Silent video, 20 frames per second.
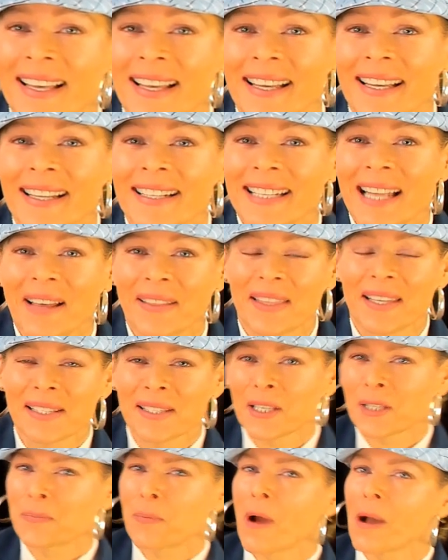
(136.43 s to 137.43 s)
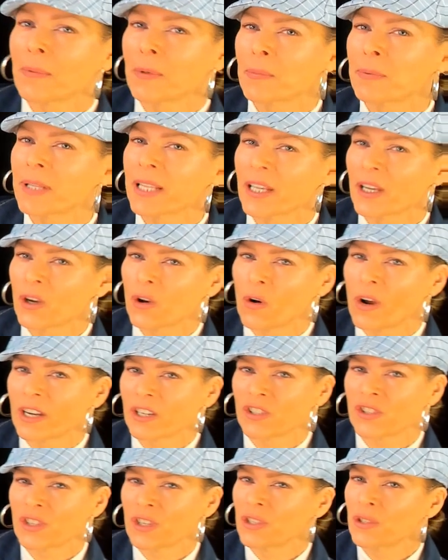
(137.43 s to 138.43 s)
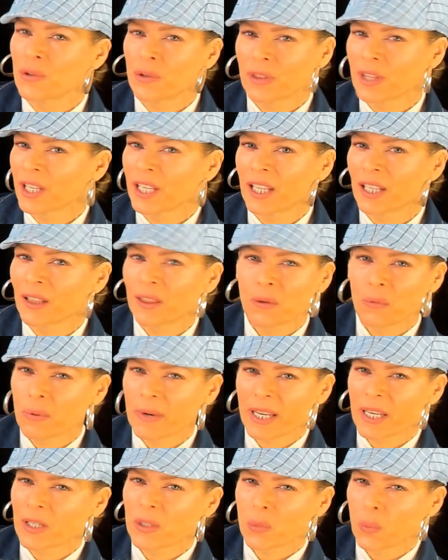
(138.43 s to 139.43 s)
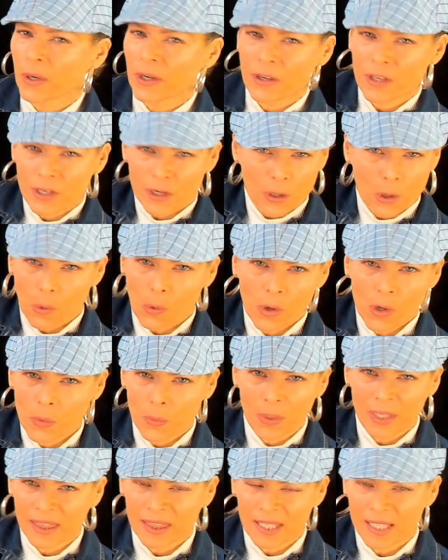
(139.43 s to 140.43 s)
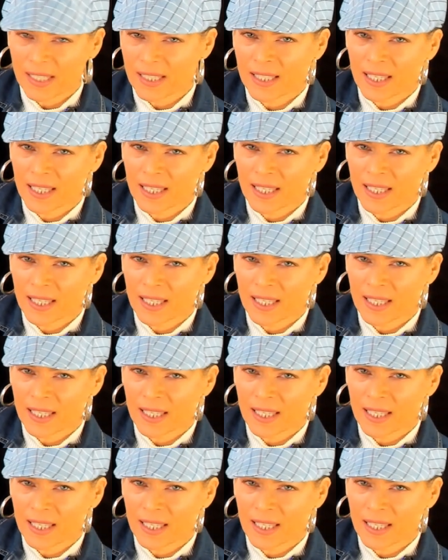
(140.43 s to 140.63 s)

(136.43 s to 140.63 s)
Now, this is probably a question you're thinking, Louise, where are you going with this?